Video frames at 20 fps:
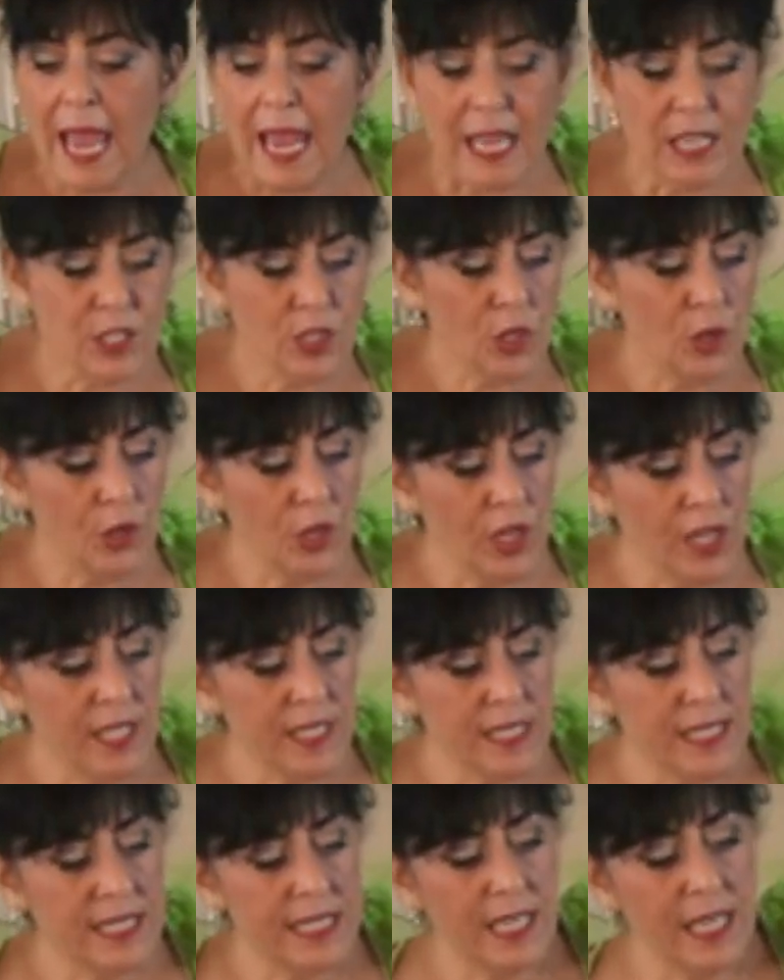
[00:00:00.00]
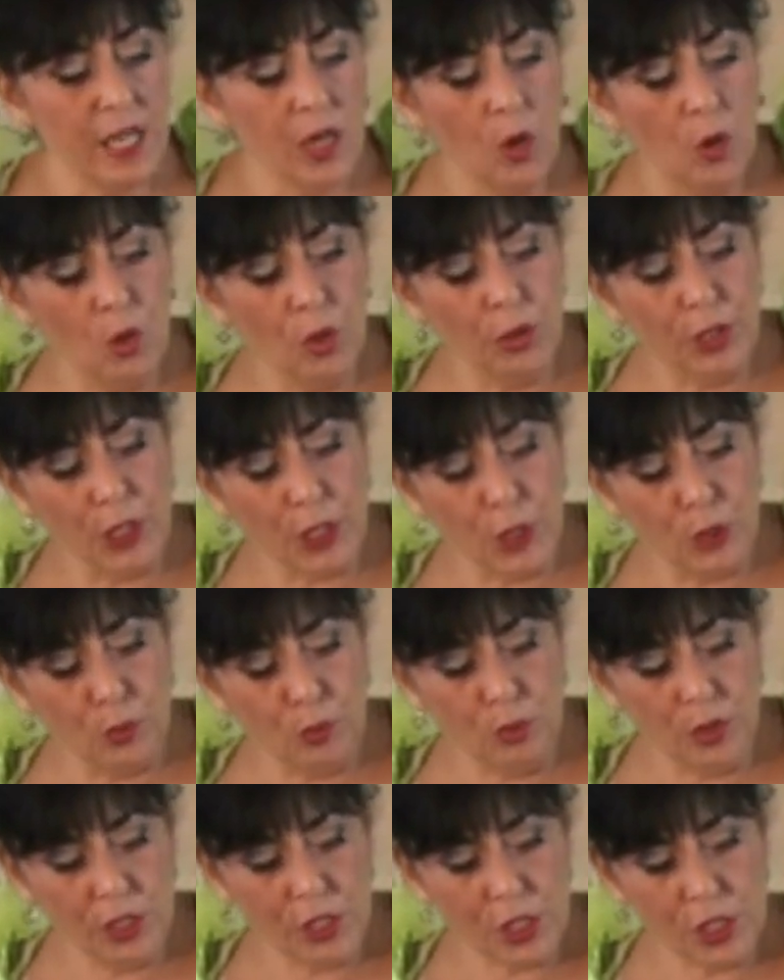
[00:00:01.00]
is so you can see all the
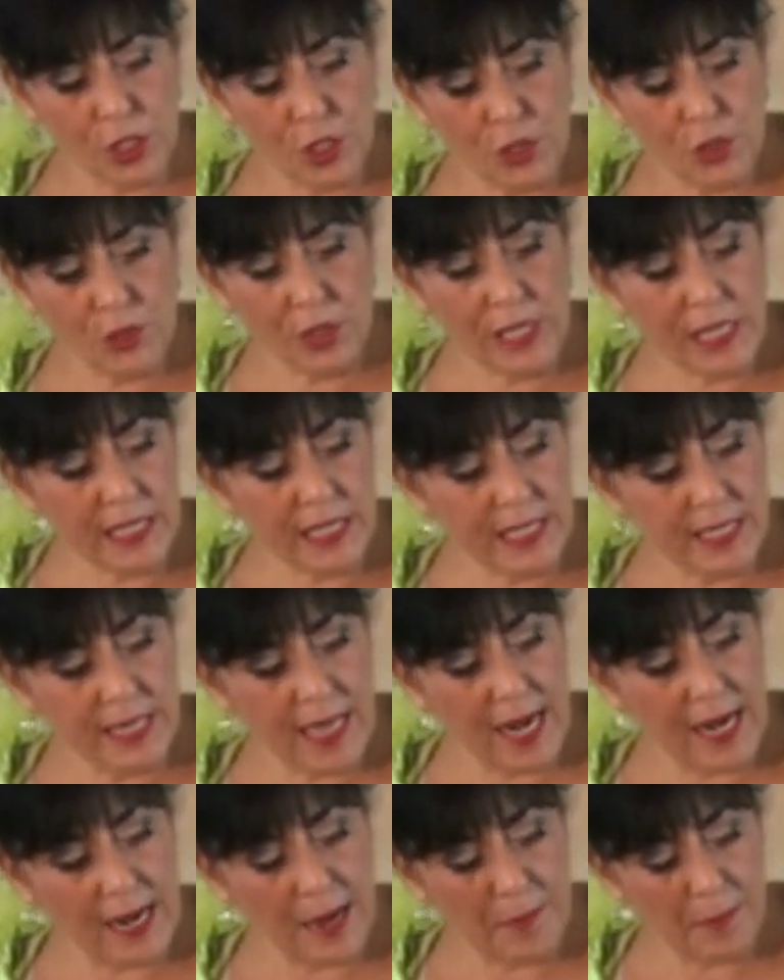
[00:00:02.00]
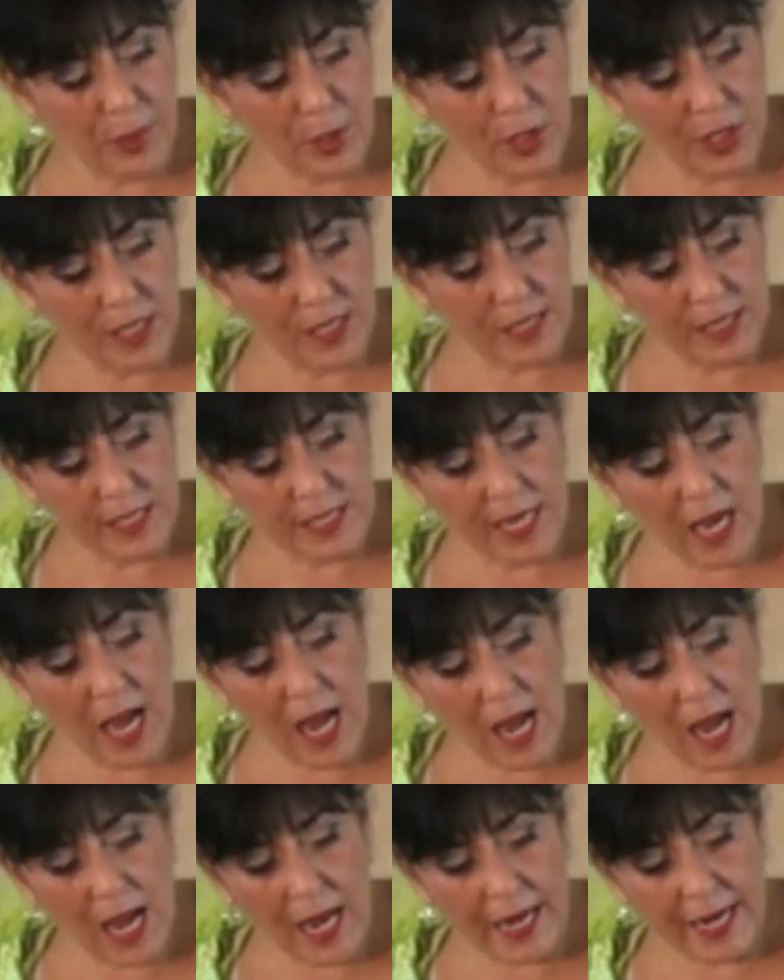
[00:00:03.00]
ghoulish treats that I put
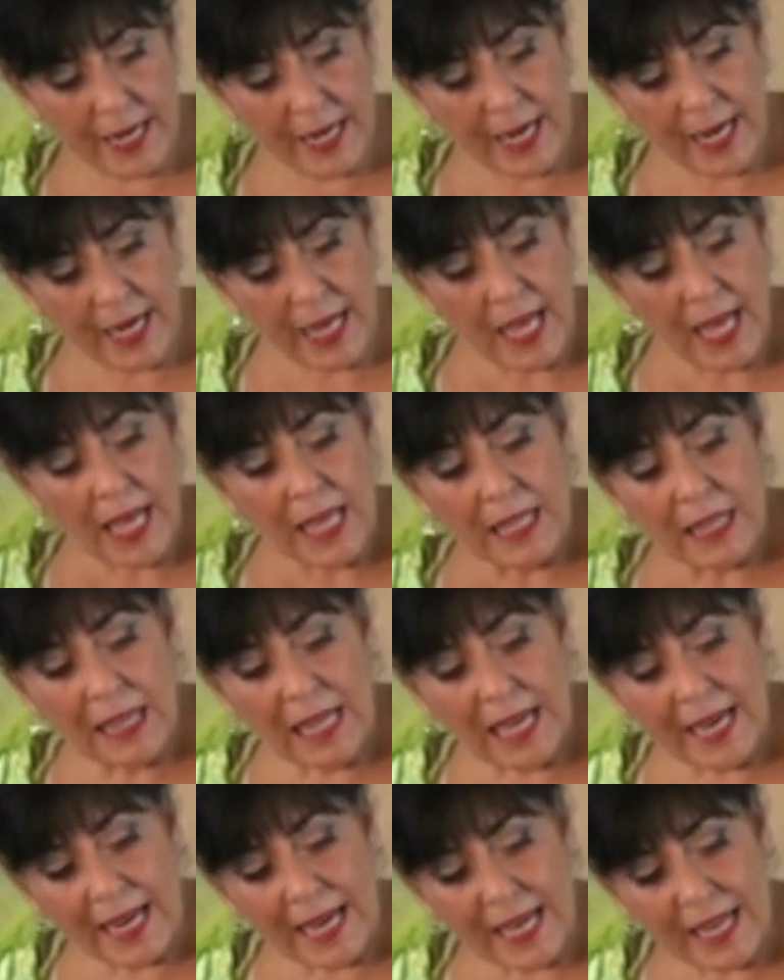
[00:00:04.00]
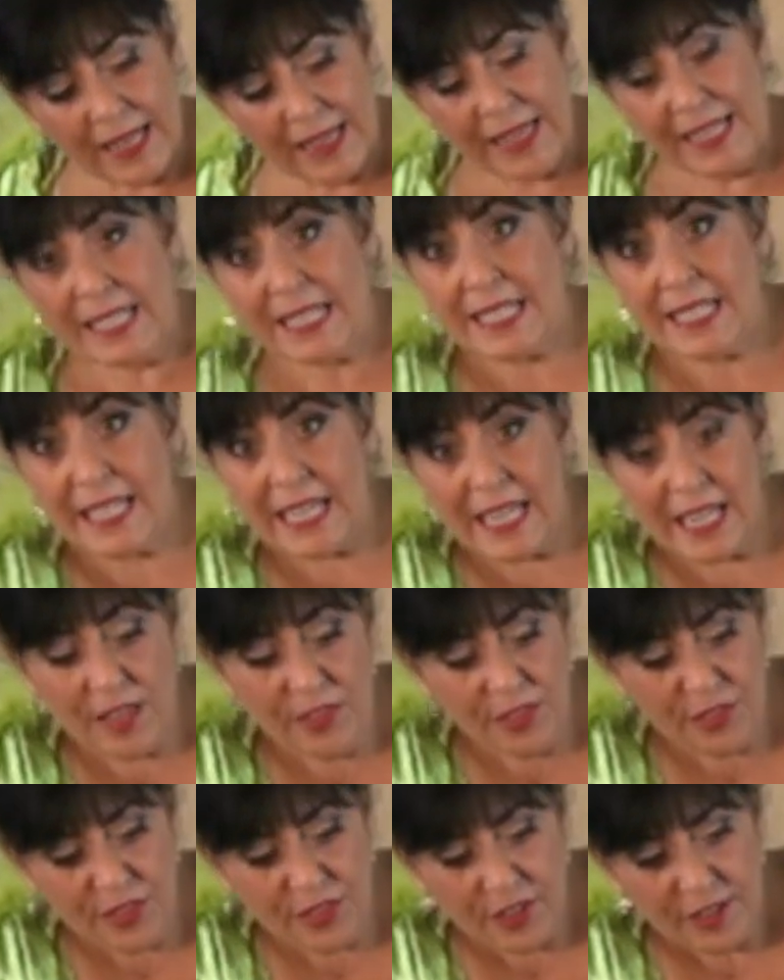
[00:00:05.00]
inside, like the
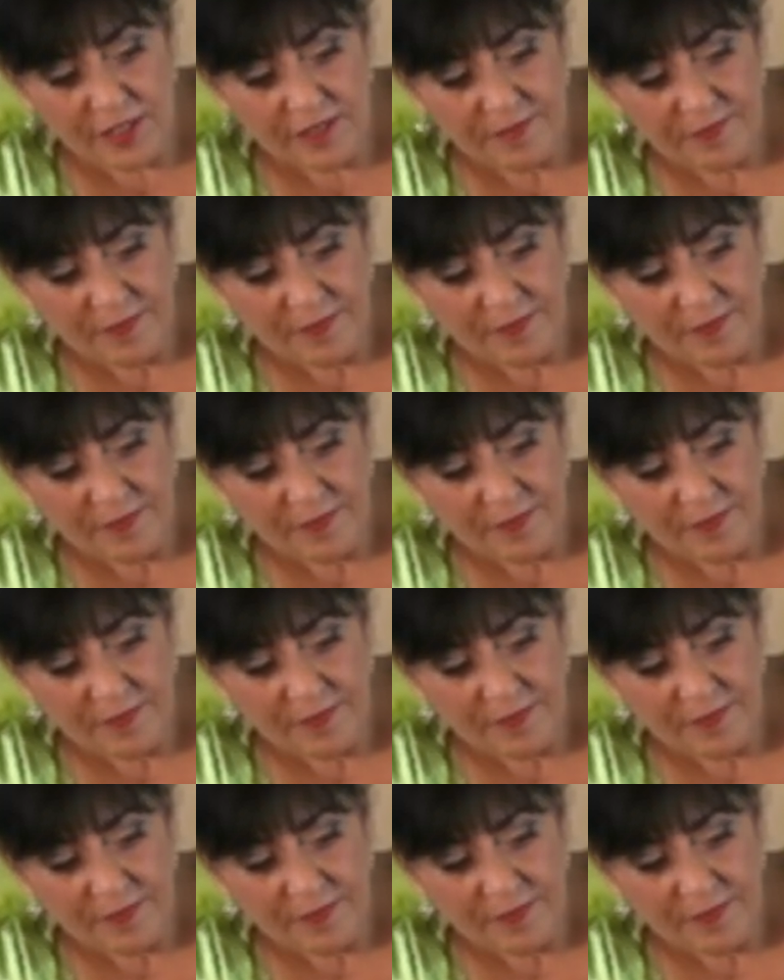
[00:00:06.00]
teeth,